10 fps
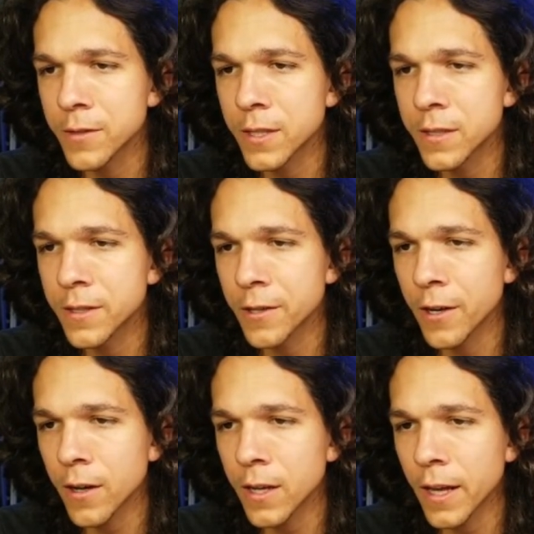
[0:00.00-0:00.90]
Since they're
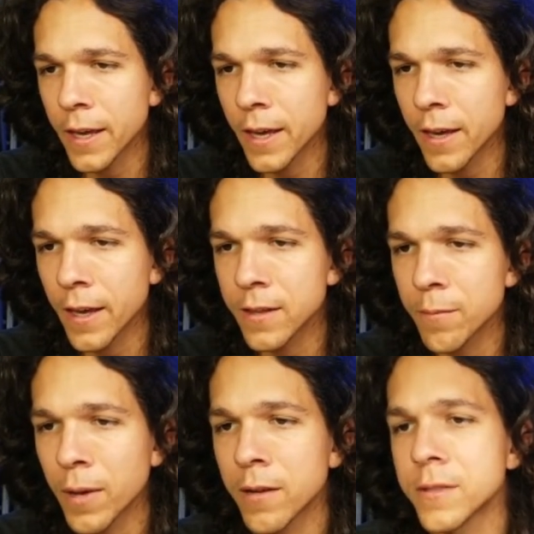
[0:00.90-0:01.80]
gone, I can't get the
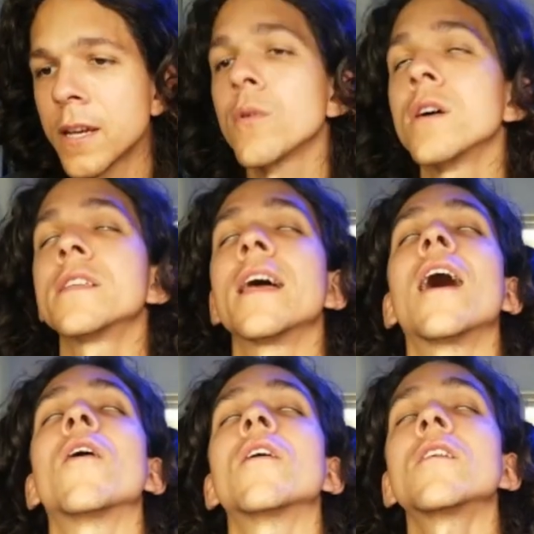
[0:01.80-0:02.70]
mounts I want
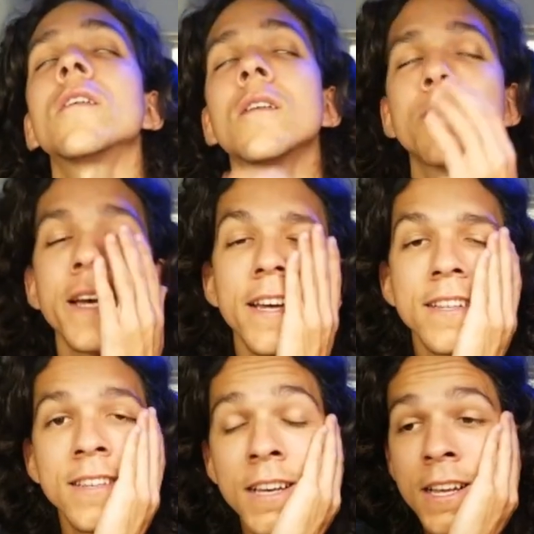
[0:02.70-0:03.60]
now. Oh, man.